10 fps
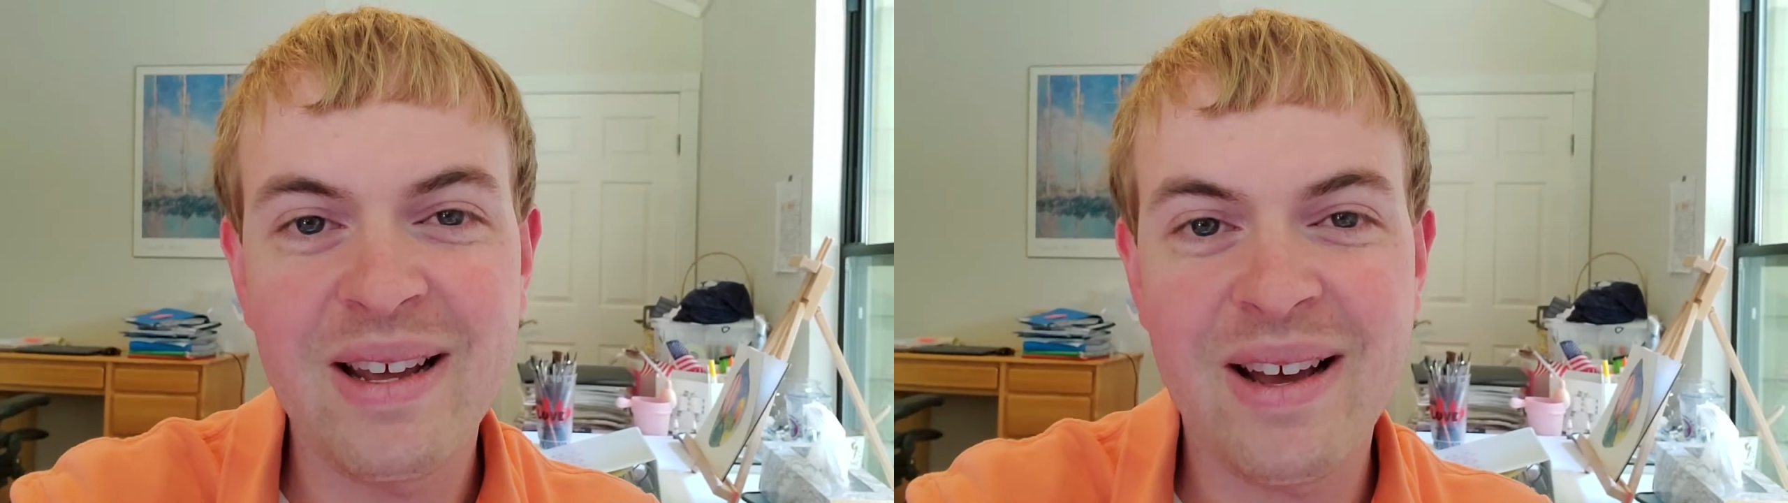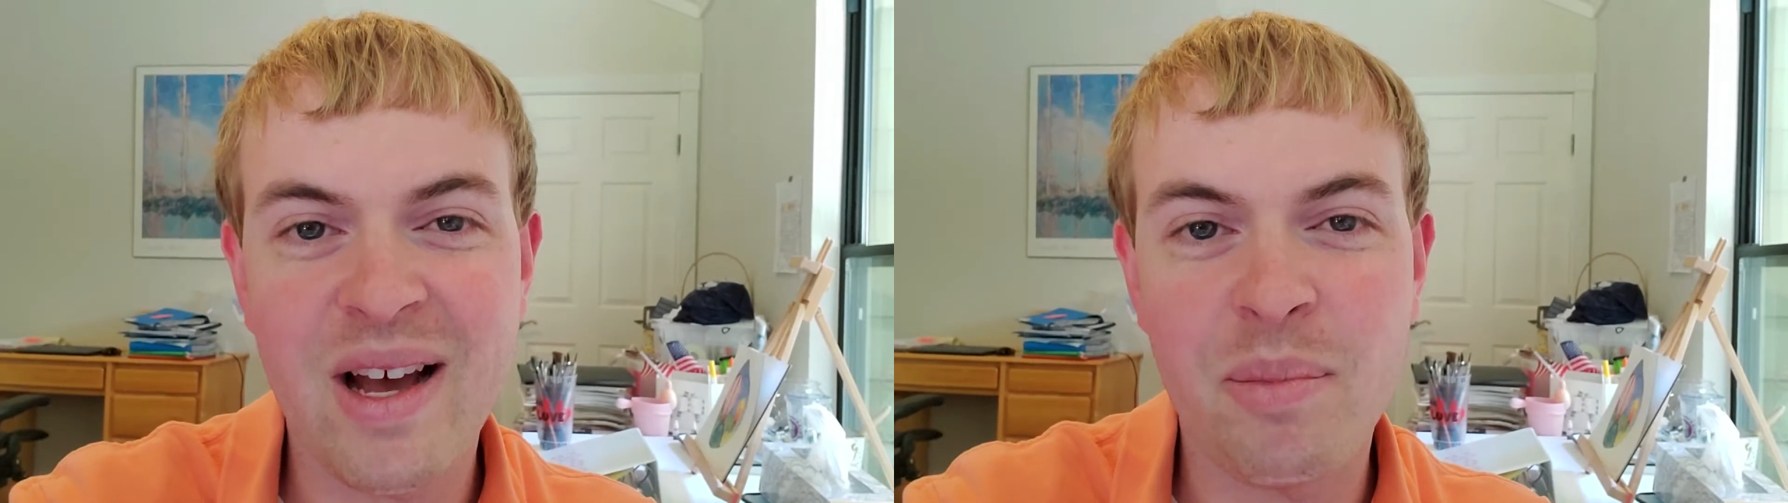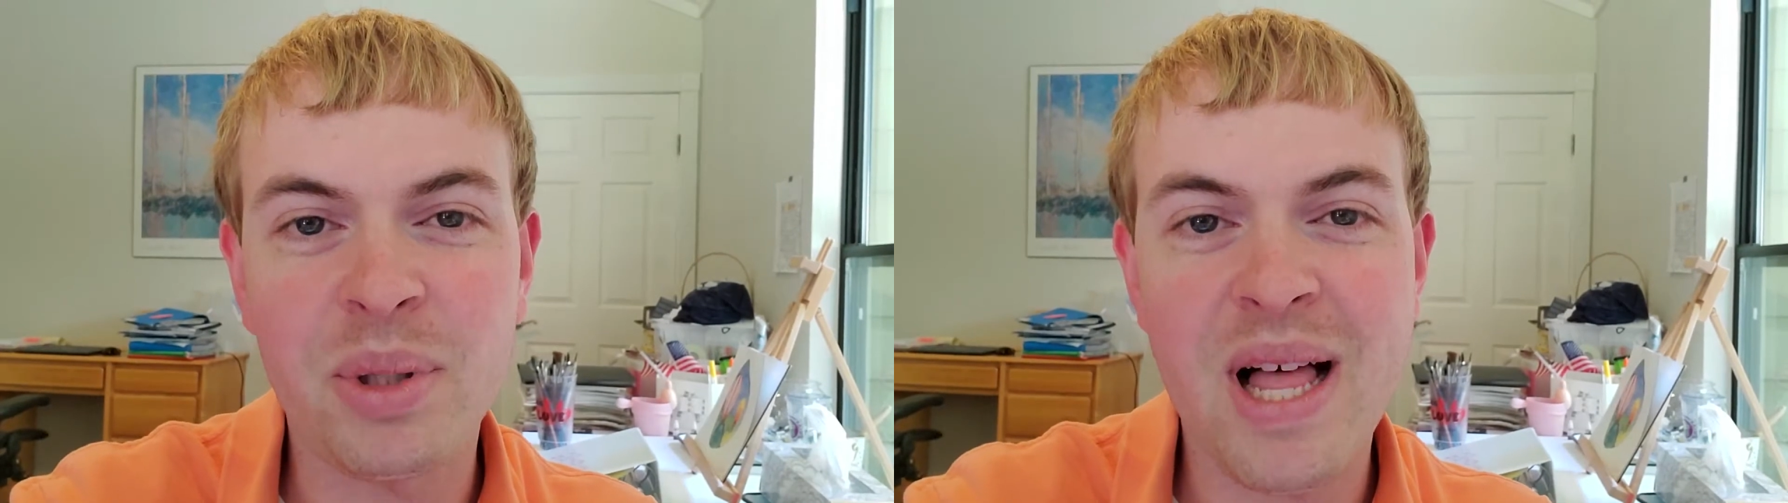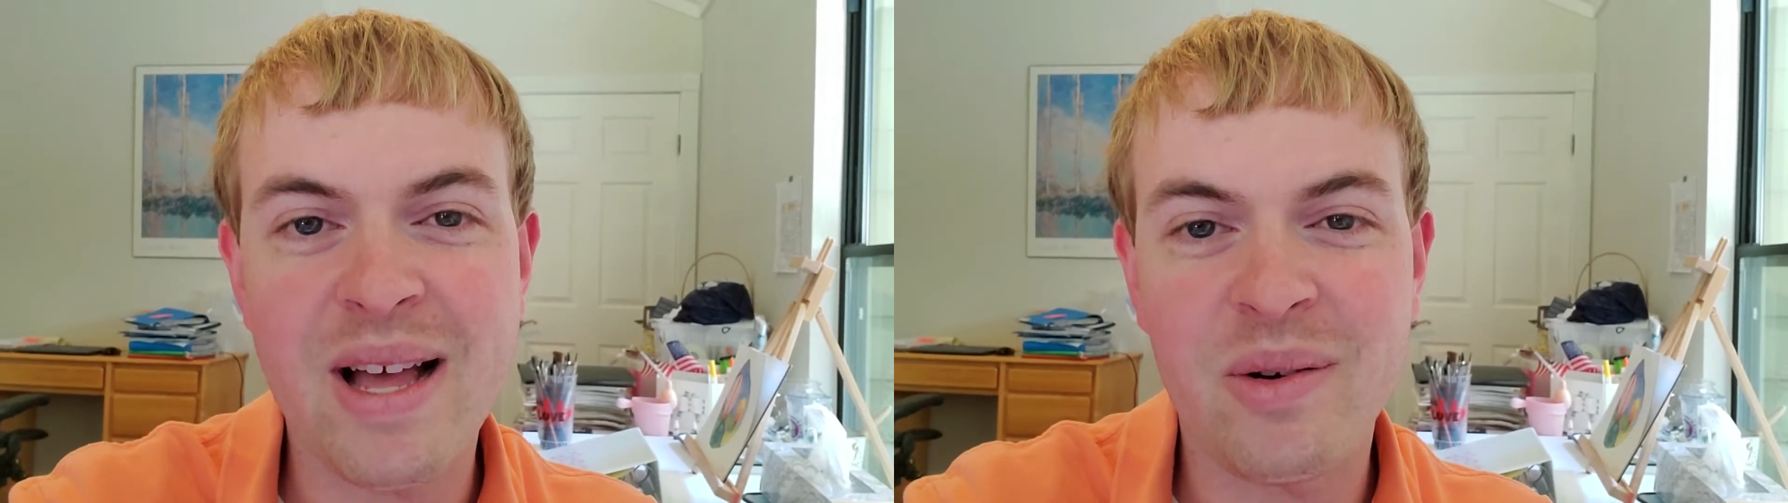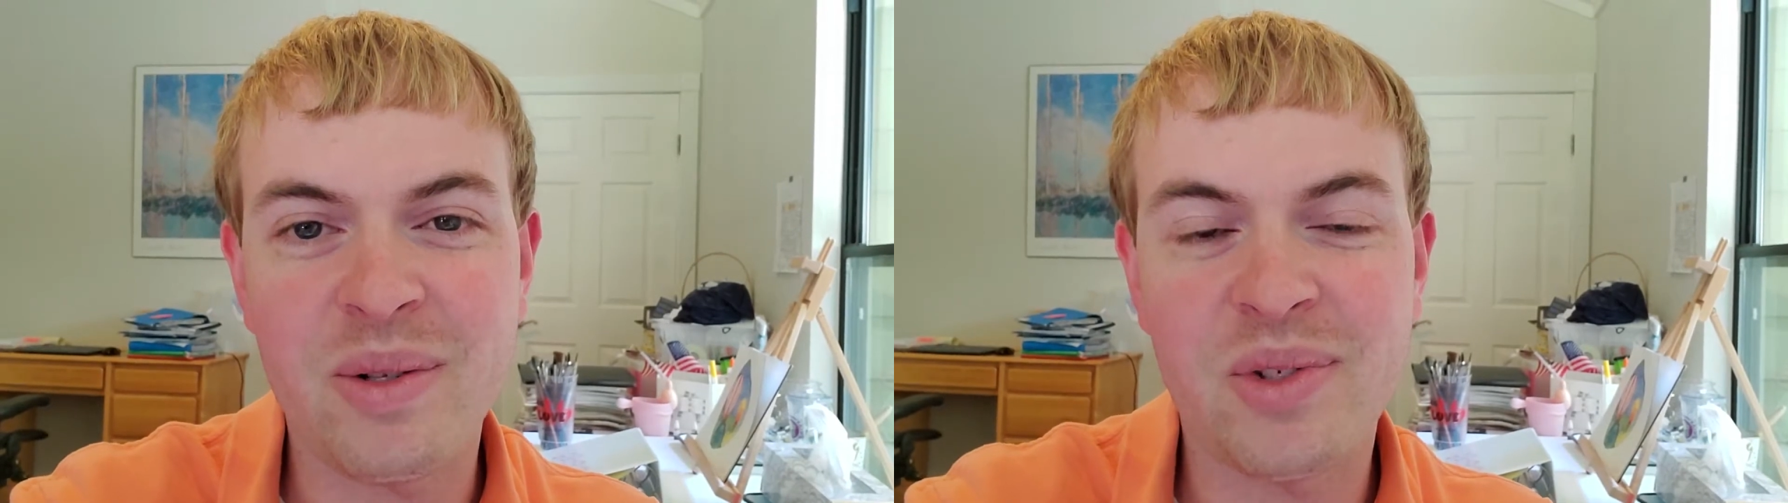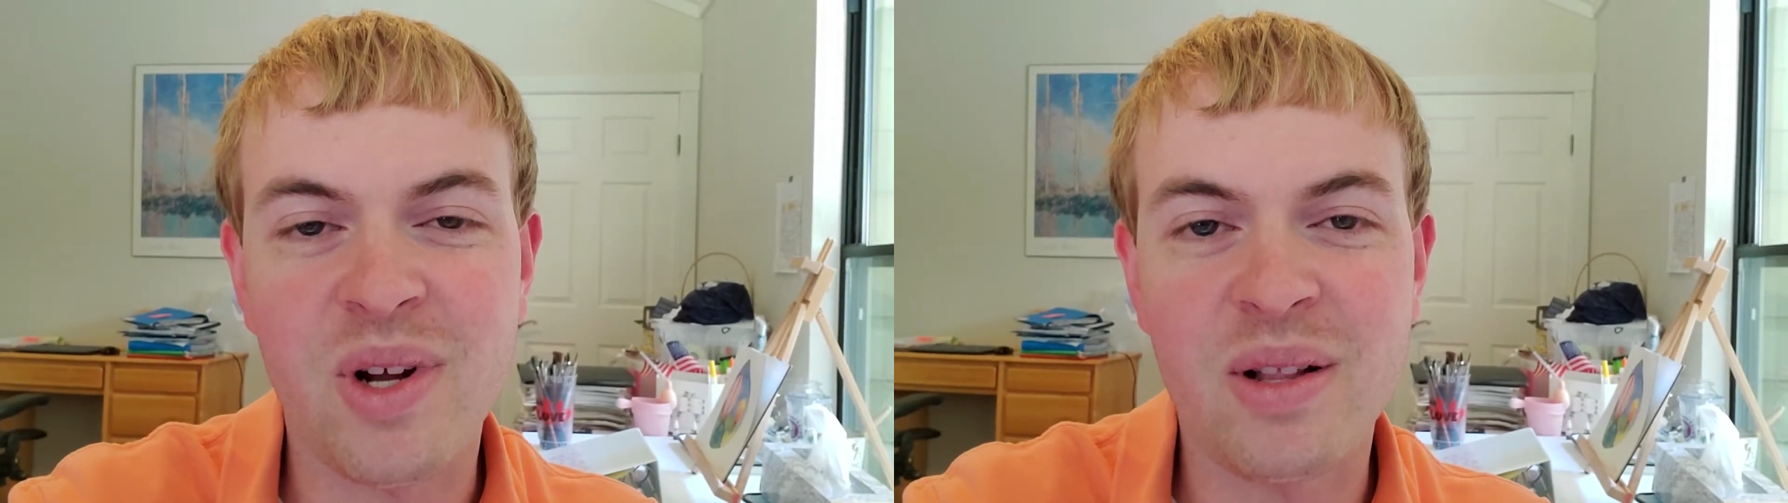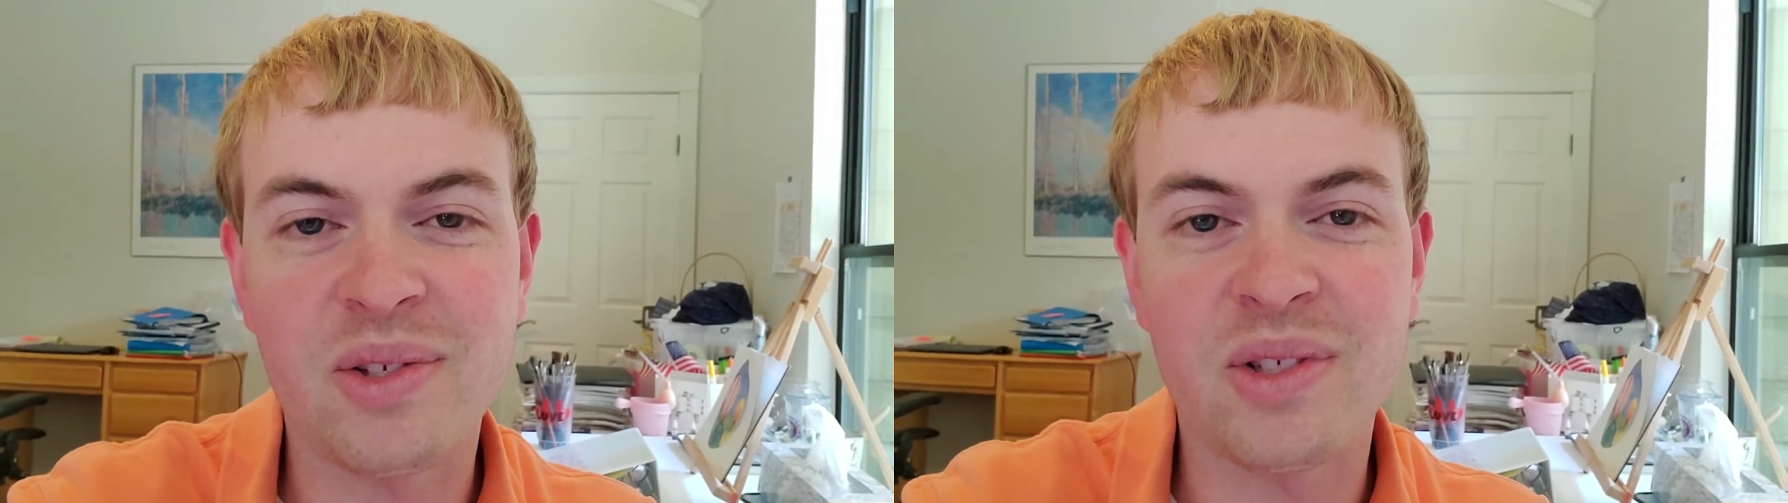apply to install the